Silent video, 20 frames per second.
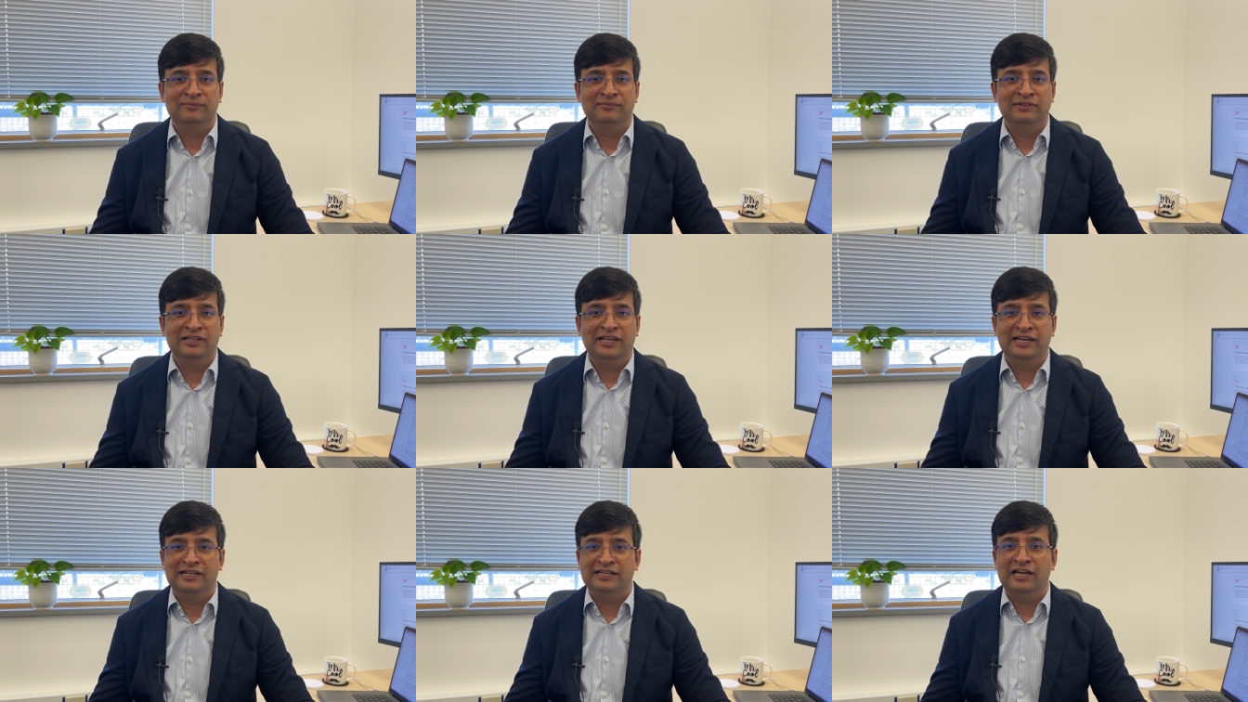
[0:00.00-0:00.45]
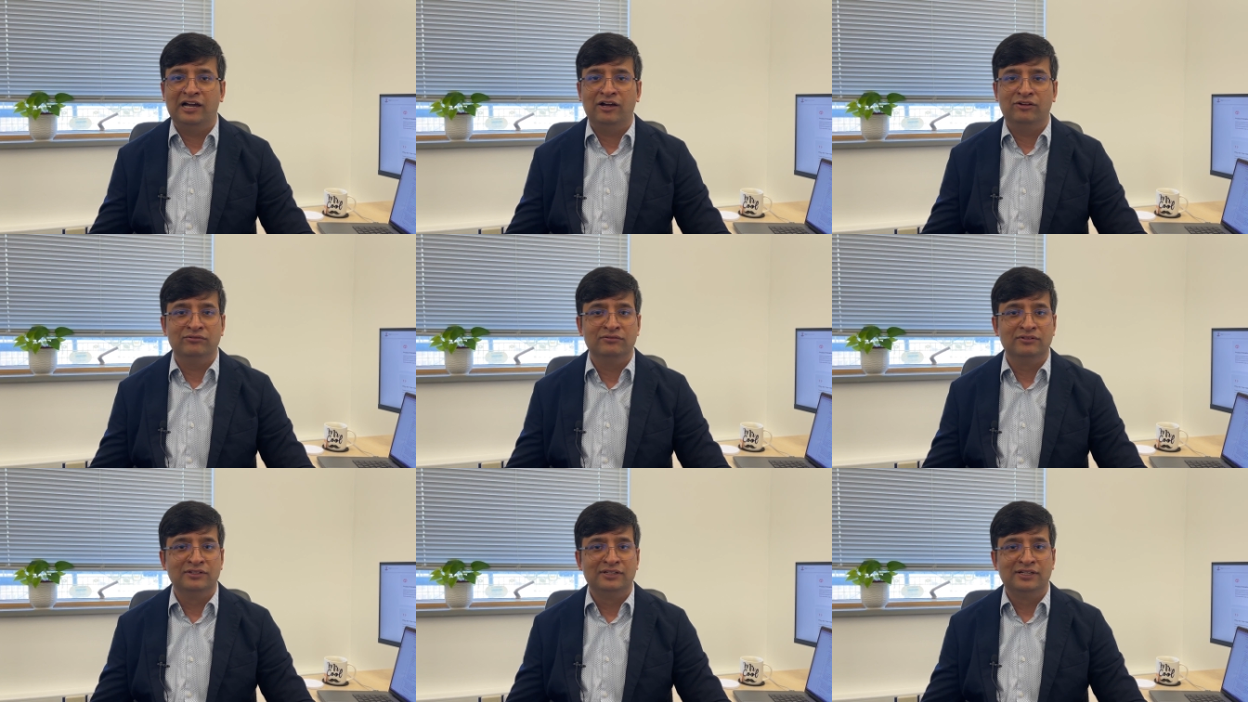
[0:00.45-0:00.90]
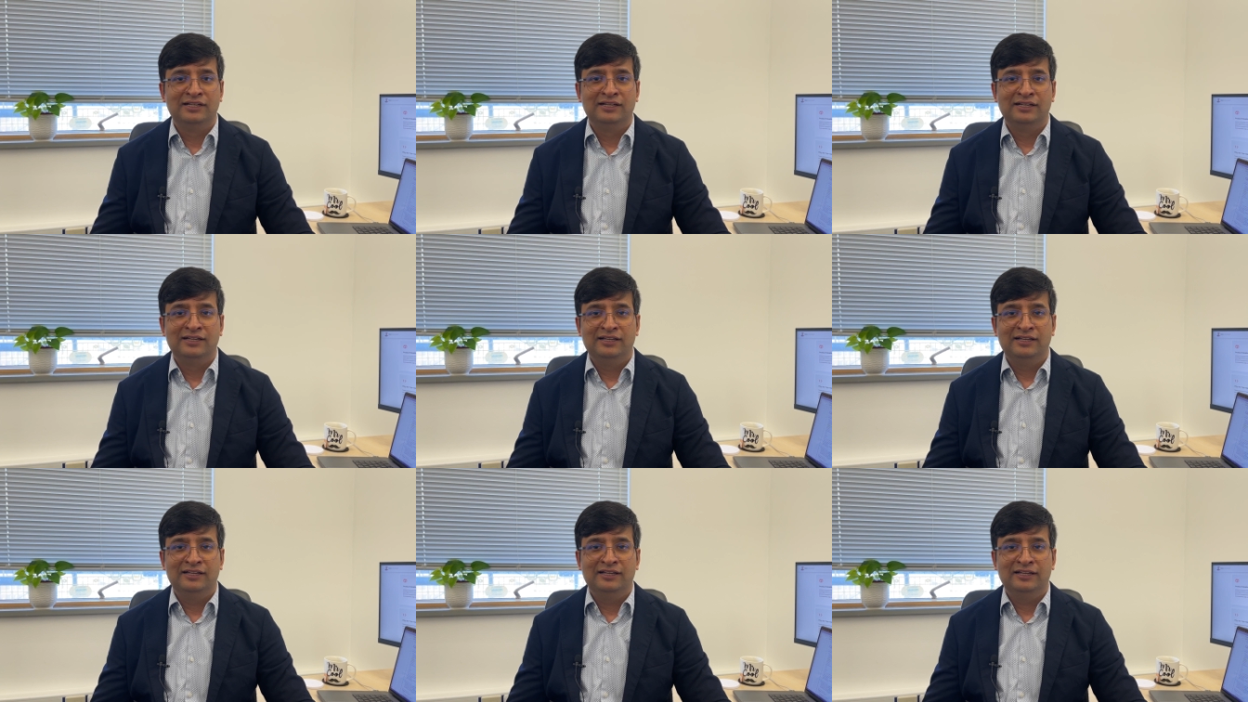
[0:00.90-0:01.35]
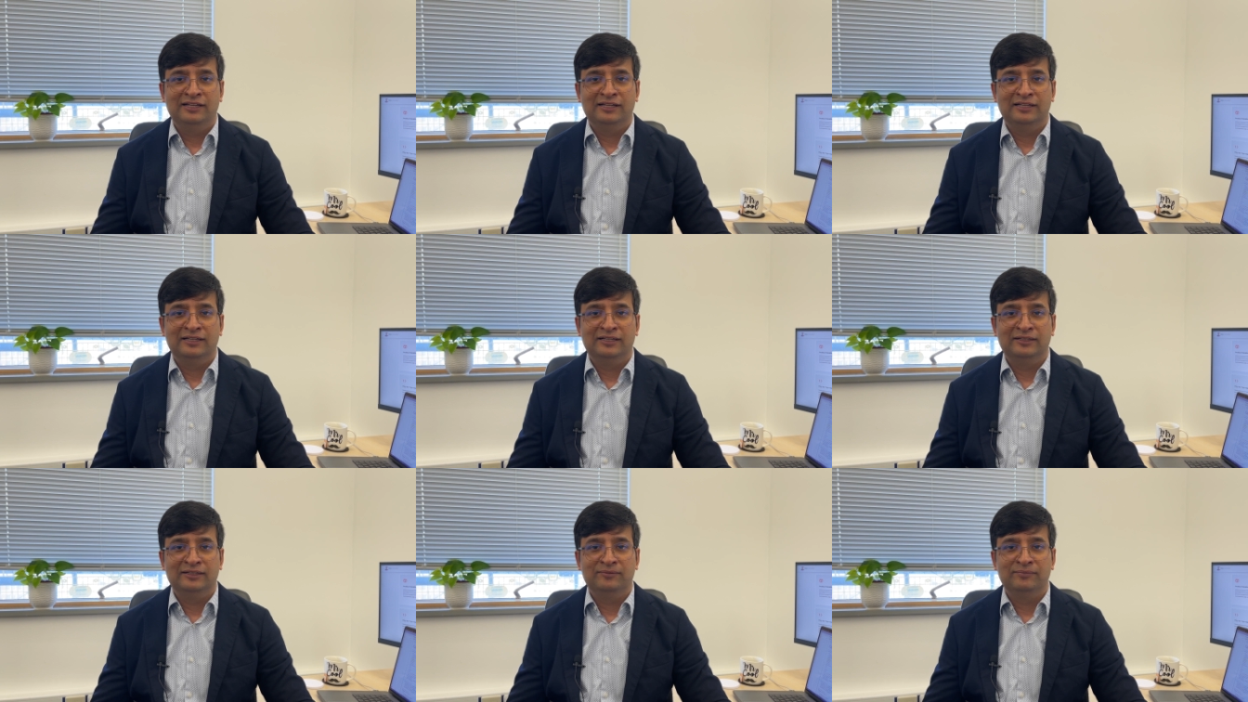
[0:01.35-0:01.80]
laid down
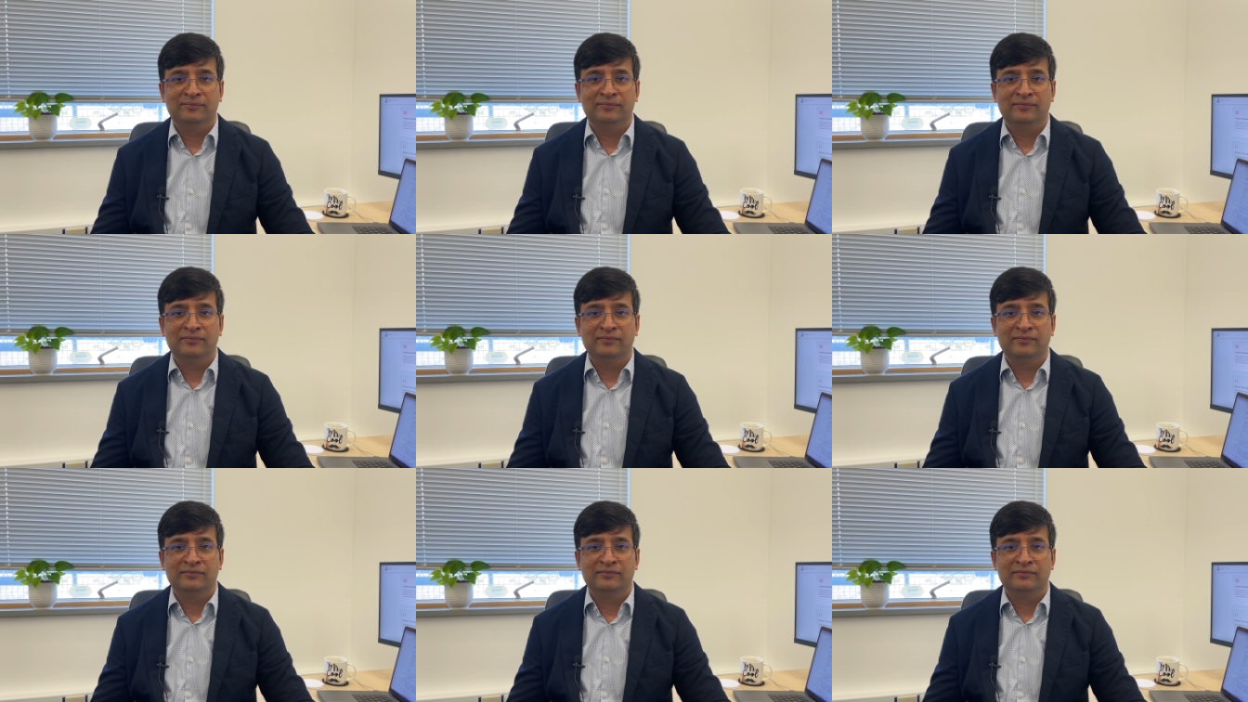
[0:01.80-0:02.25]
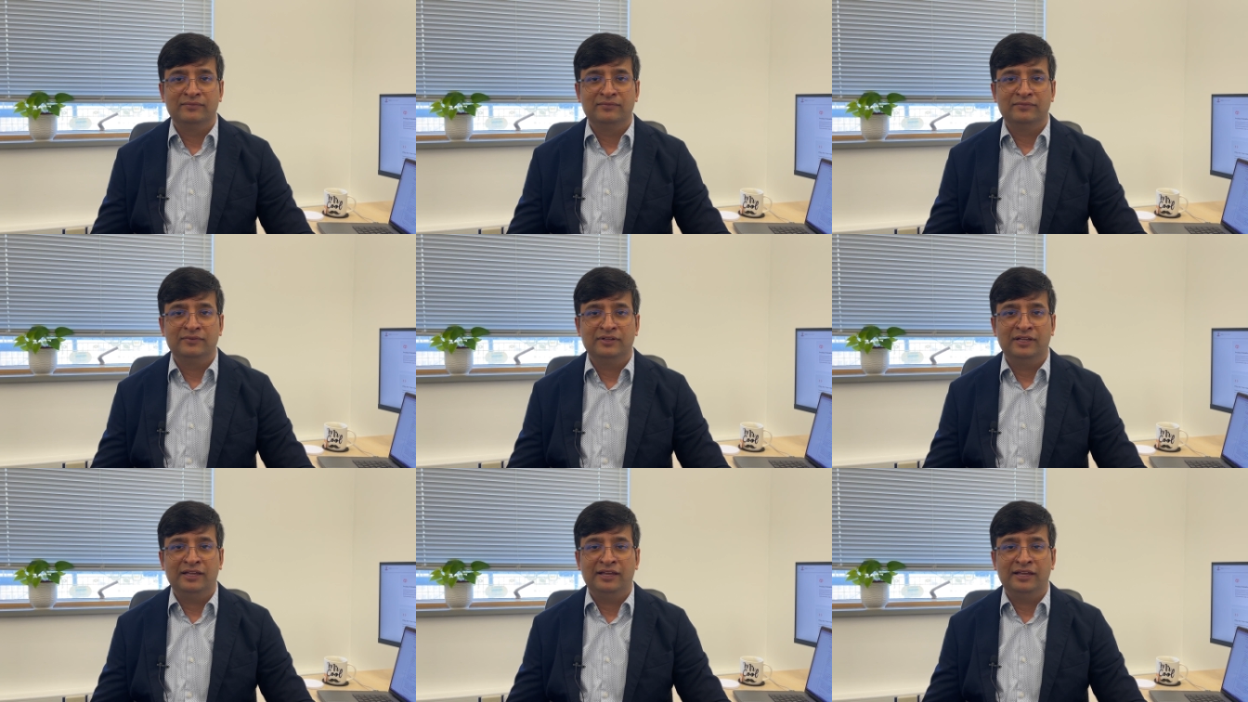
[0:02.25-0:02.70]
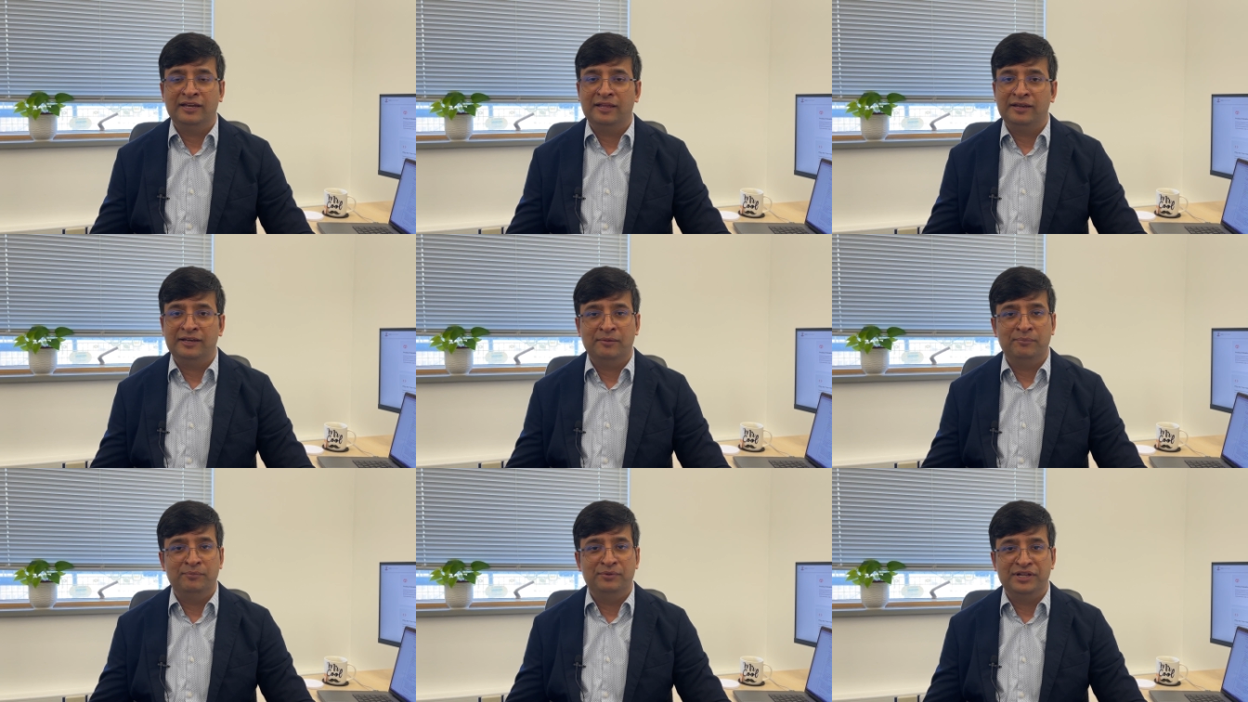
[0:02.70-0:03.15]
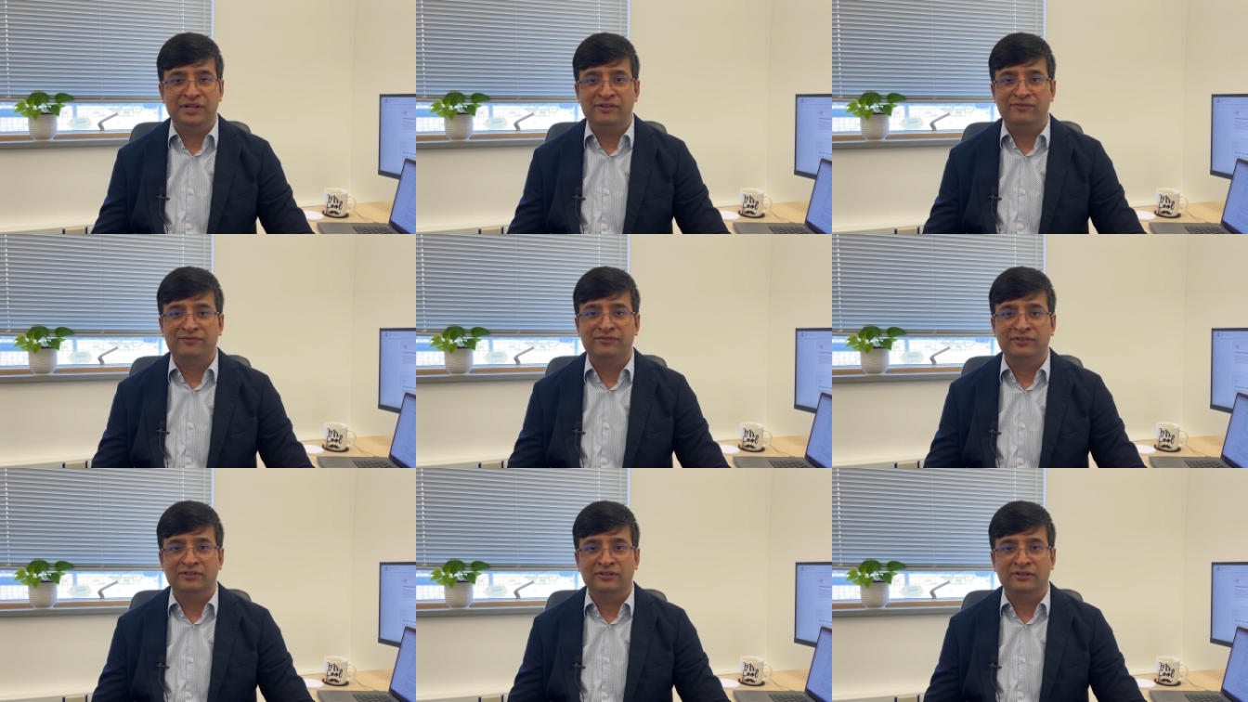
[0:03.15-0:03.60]
in a
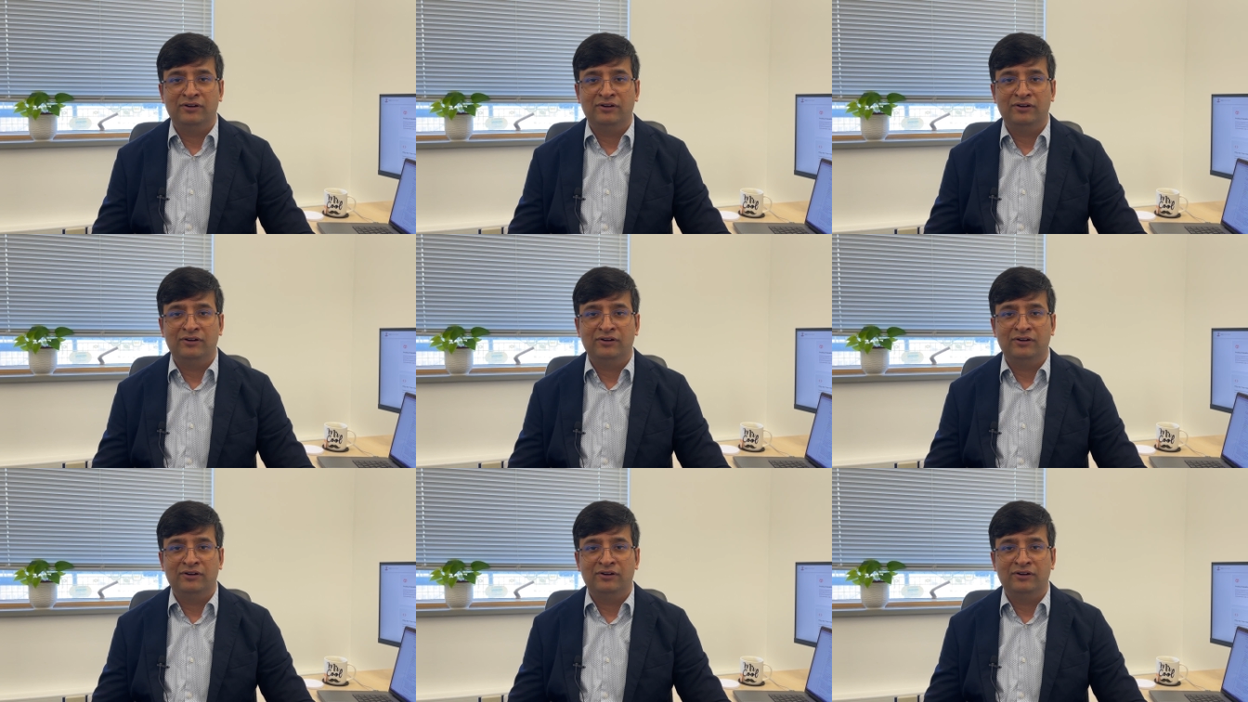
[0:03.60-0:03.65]
brief